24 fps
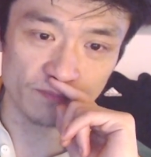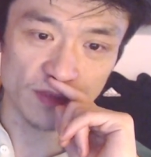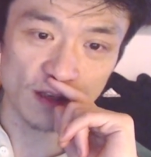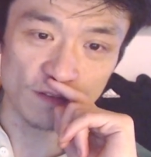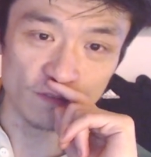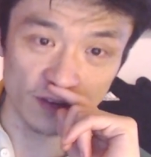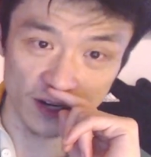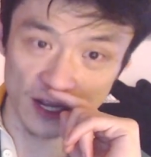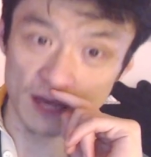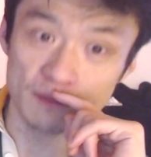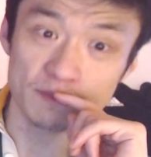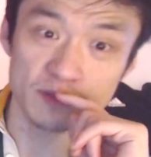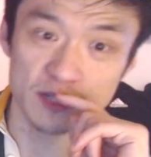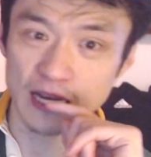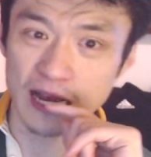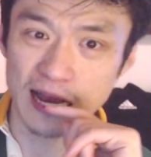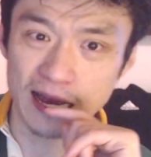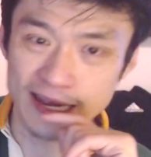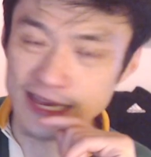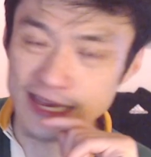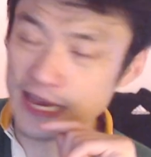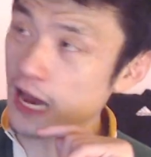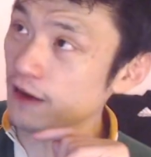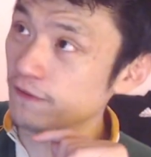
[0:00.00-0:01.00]
Valenza.
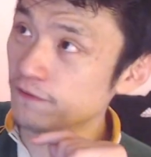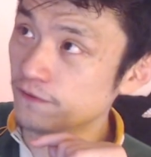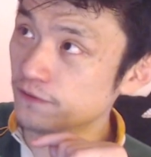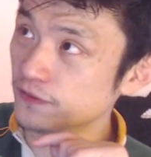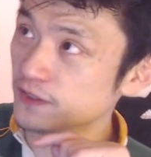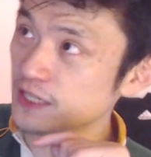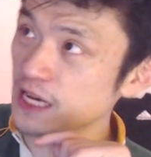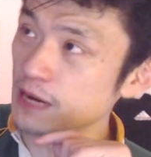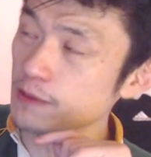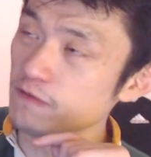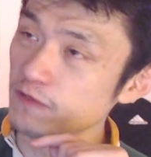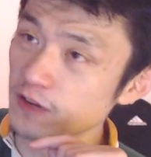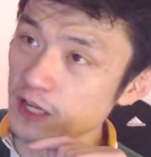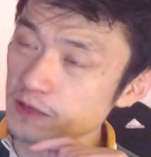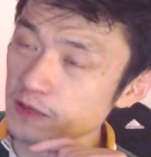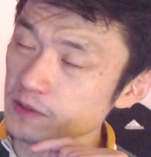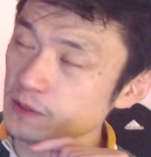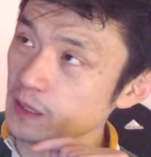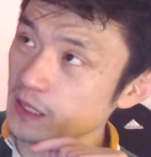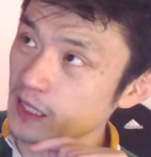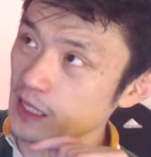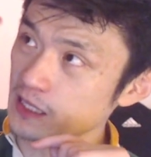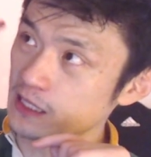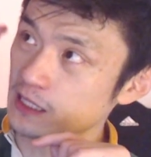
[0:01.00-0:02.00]
Yeah, Damien
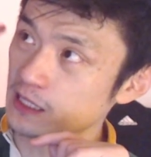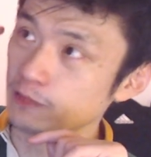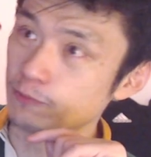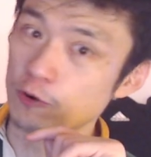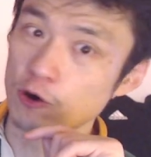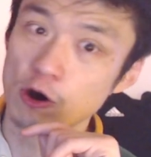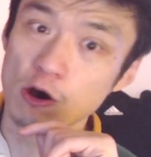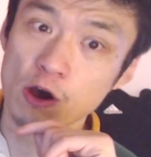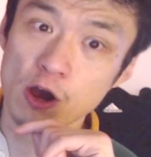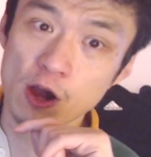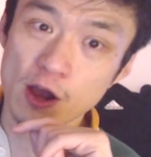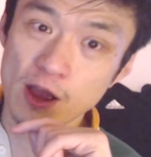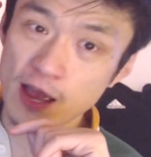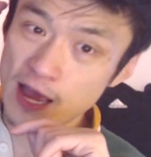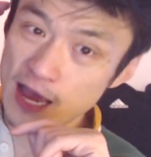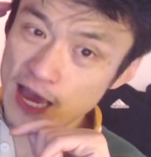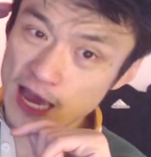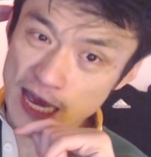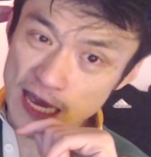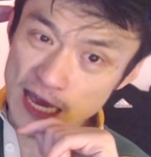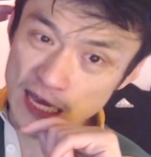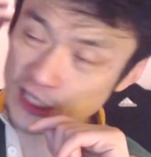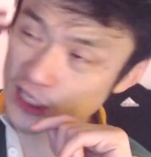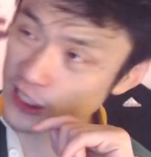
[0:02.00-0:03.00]
Valenza gets the ball.
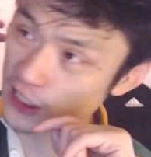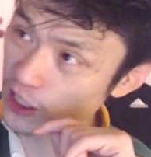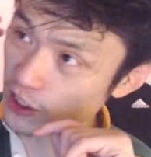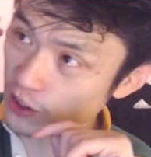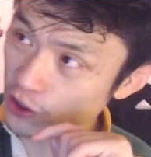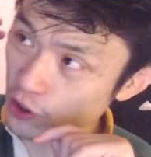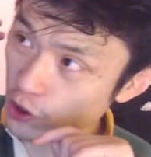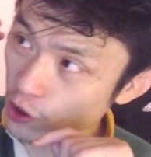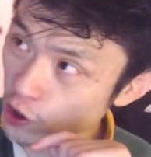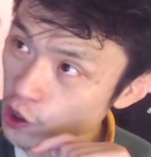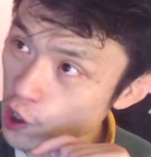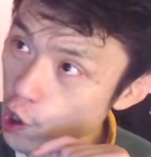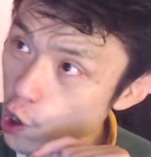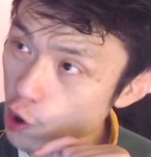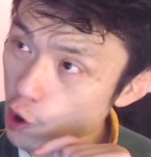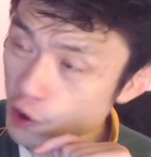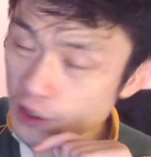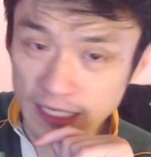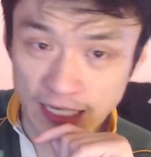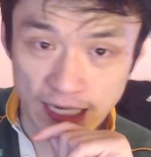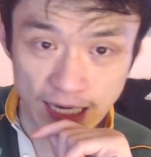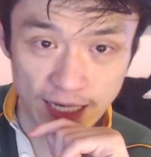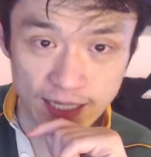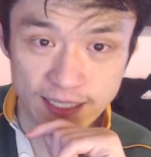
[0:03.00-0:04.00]
He did a long
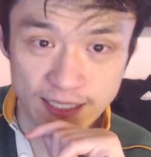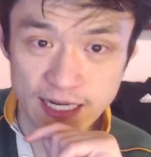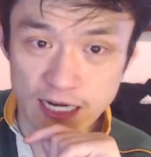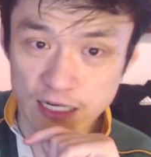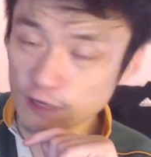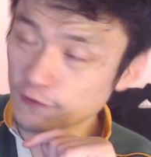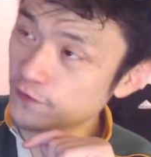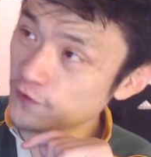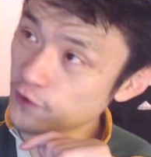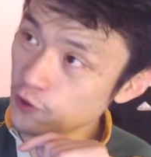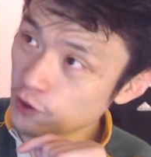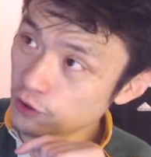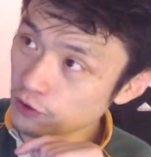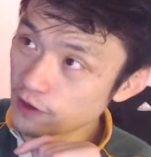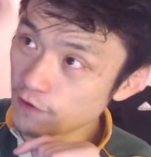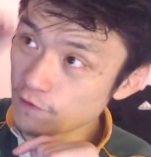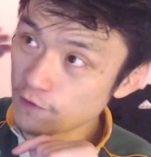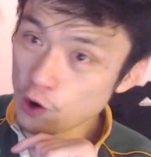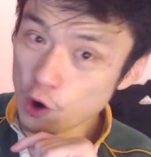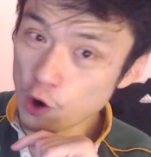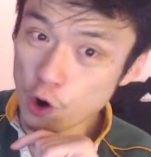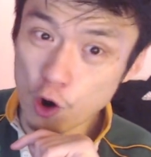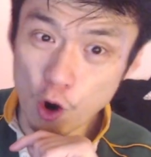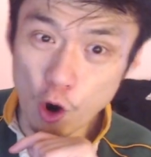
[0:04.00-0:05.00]
kick down the field.
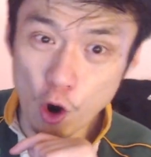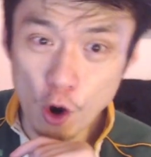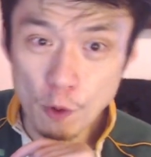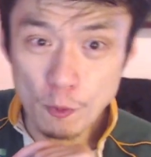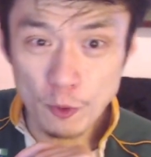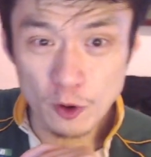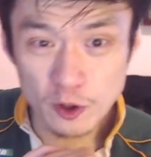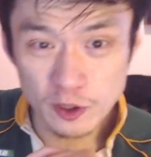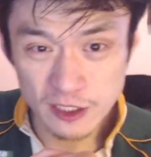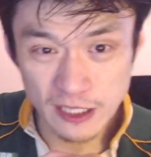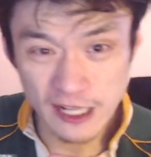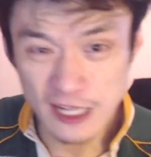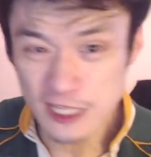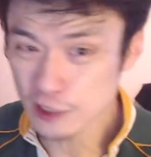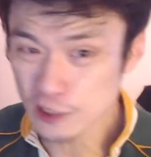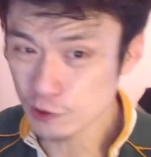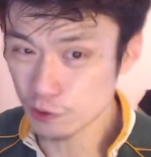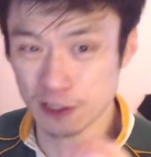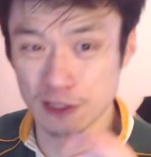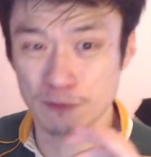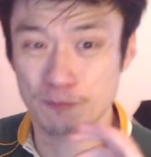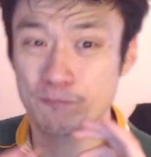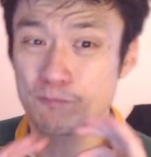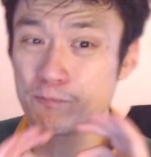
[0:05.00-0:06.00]
Almost, this
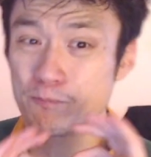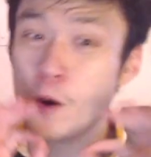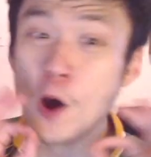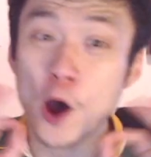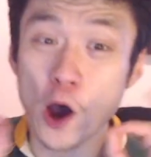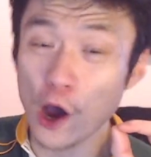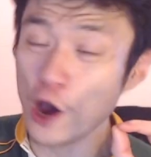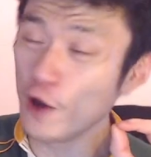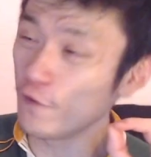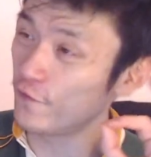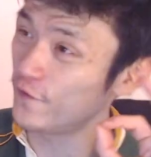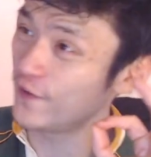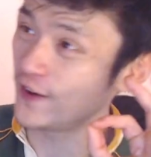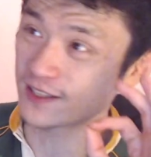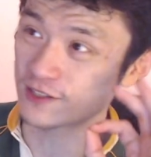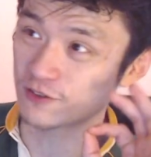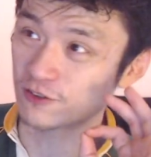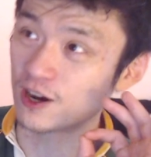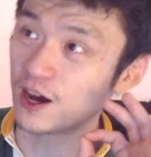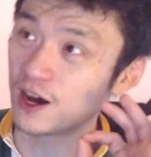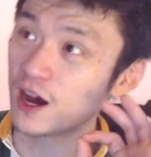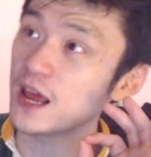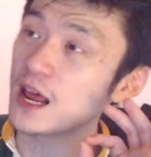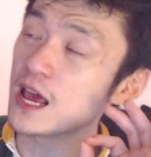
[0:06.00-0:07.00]
was perfect,
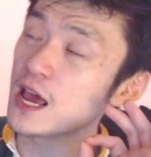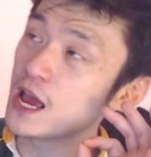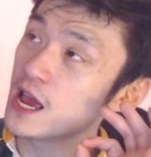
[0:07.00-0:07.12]
right?